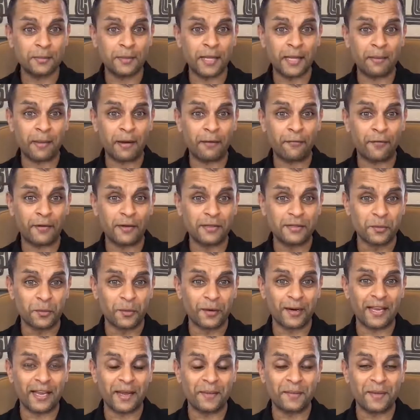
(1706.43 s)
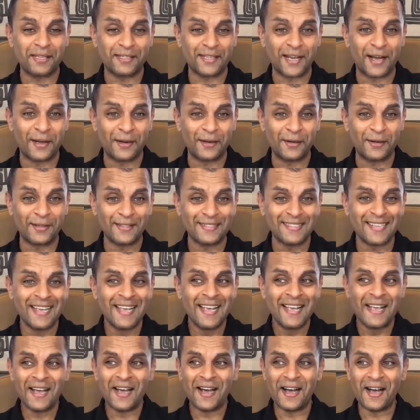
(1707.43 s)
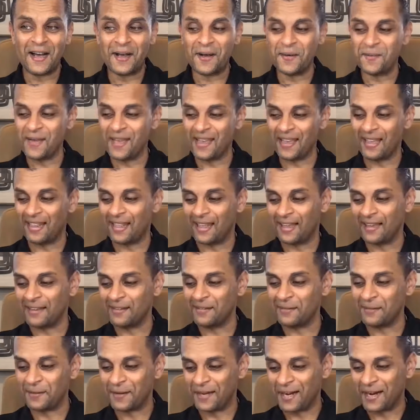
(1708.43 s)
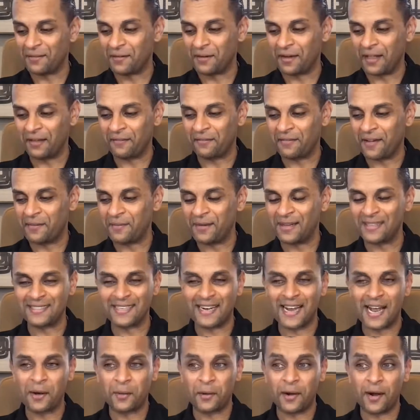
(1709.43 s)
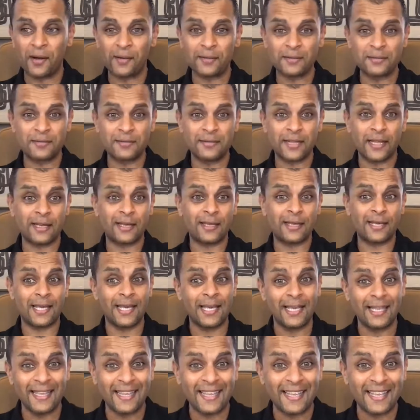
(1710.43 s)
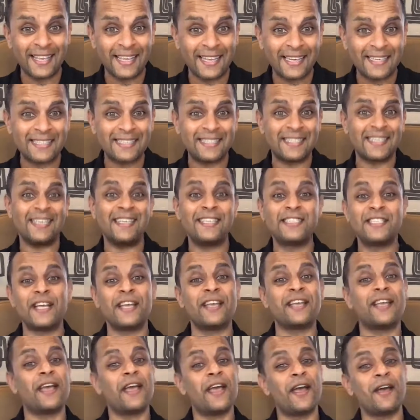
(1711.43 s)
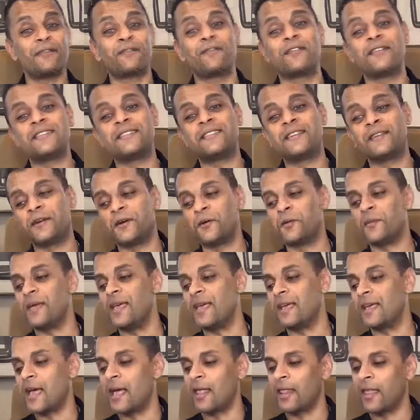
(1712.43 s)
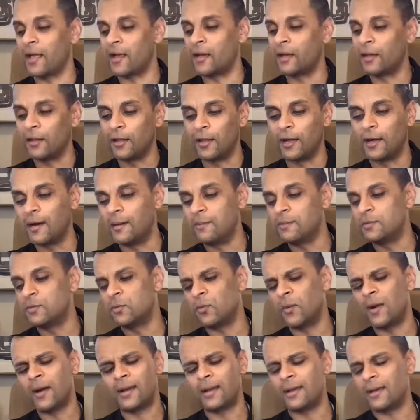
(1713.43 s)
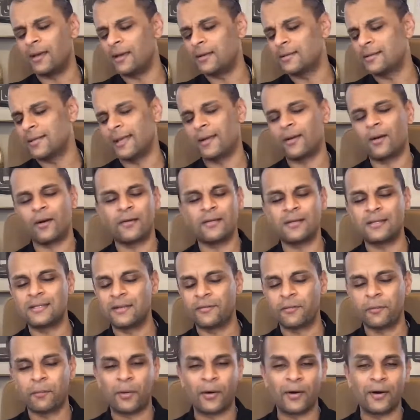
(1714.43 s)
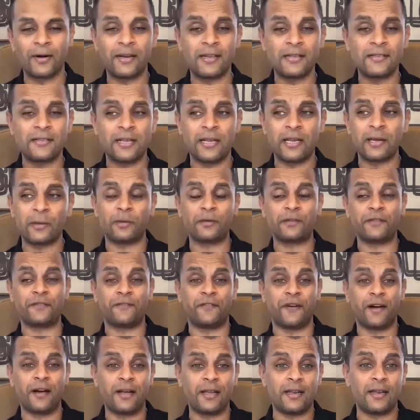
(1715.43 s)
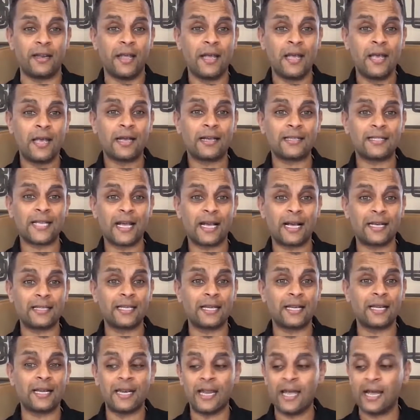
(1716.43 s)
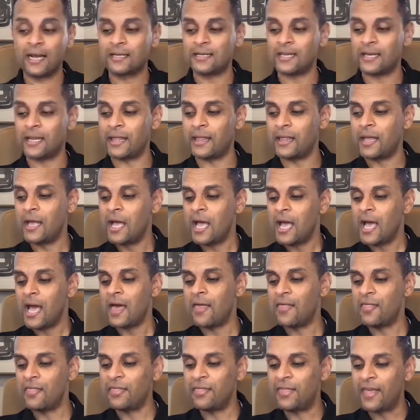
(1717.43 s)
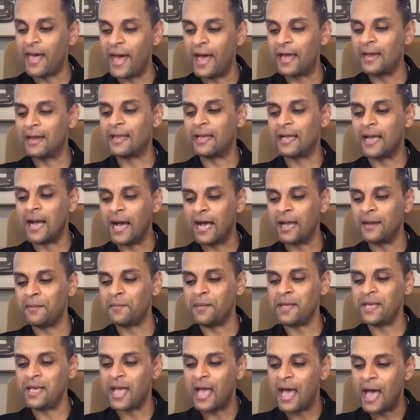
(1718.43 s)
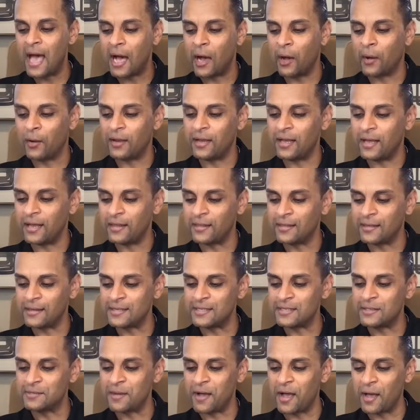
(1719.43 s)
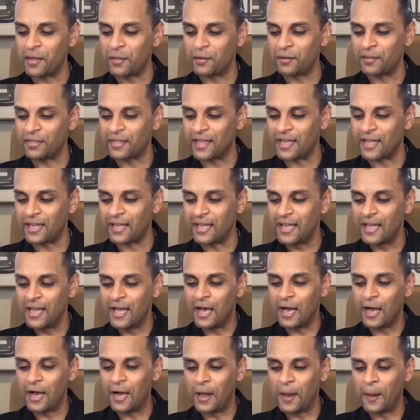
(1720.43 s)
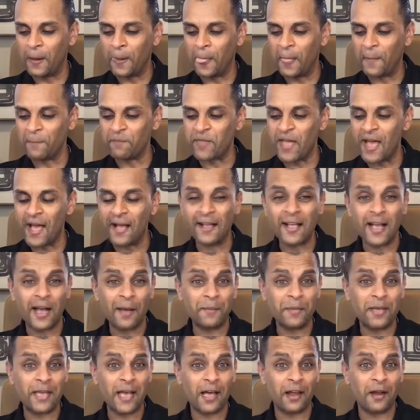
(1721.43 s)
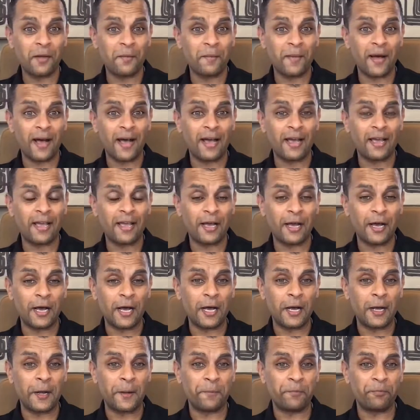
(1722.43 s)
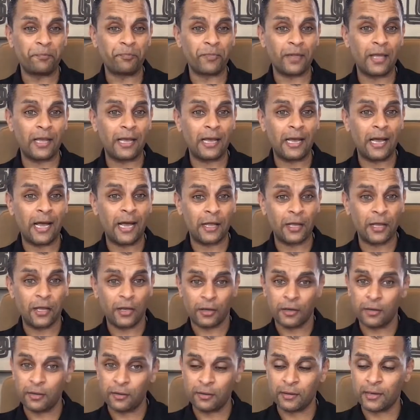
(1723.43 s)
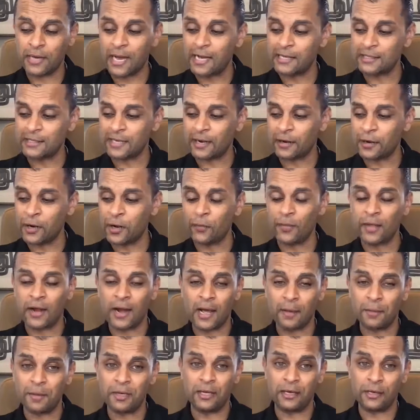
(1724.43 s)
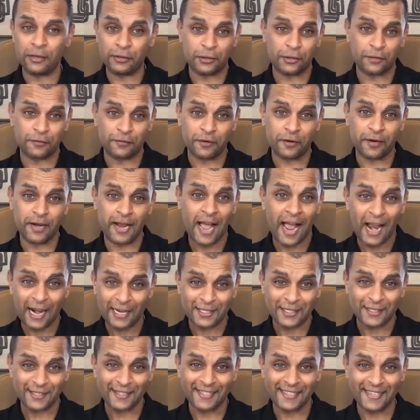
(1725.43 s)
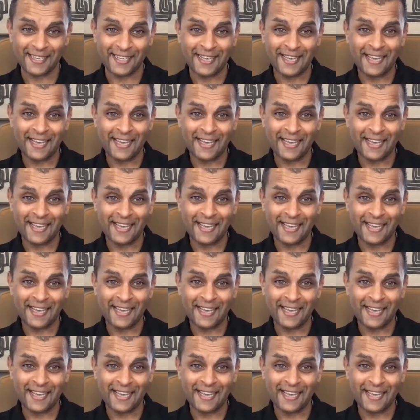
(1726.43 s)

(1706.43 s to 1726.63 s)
Like, my friends were working at McDonald's, making like whatever, like $5 an hour. I was like killing it, DJing every single week at like clubs, weddings, like all these different parties. And it was fun because I got to connect, and that got me out. And this is my other thing. That got me out of my, you guys got to know that I'm an introvert actually.